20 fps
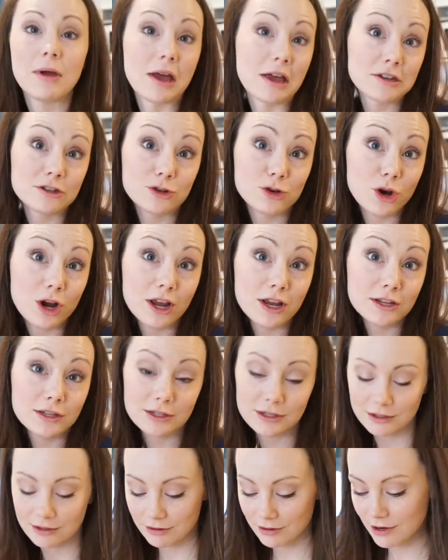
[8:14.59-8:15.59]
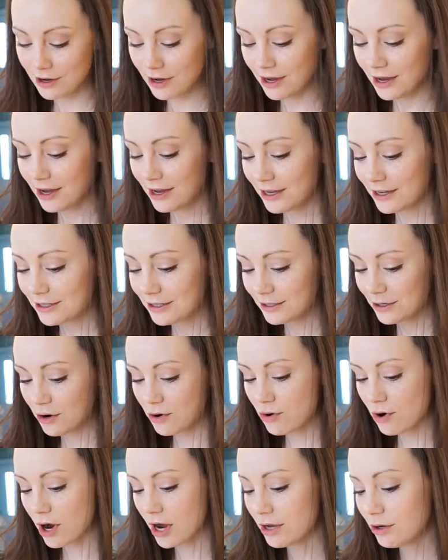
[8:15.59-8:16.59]
pasteurized.
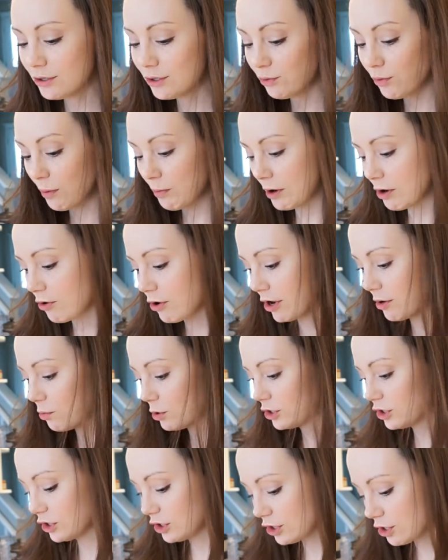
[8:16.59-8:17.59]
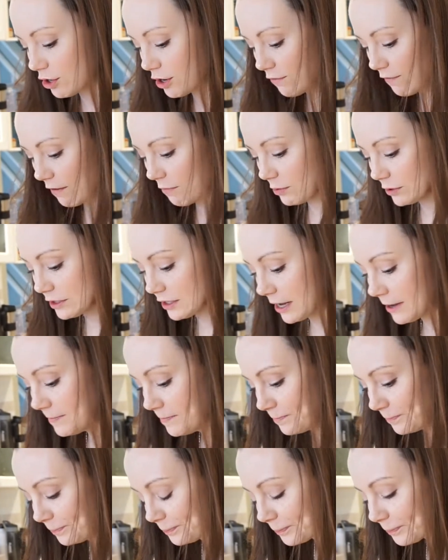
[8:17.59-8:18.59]
So I used whipping cream, which is 35%.
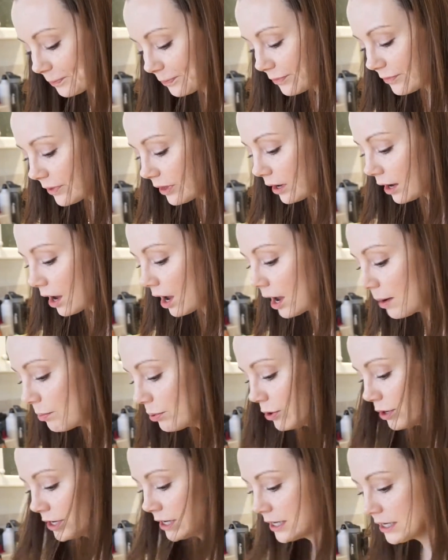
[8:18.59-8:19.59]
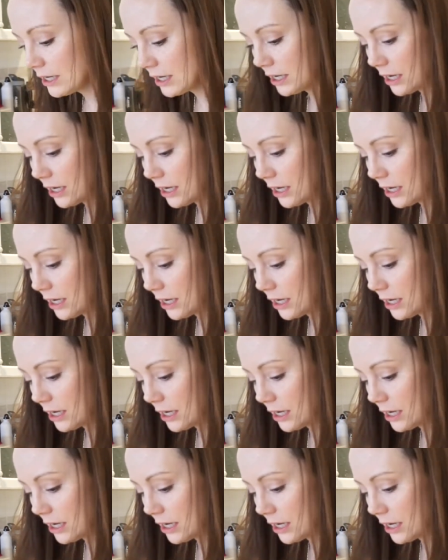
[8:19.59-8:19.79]
I put it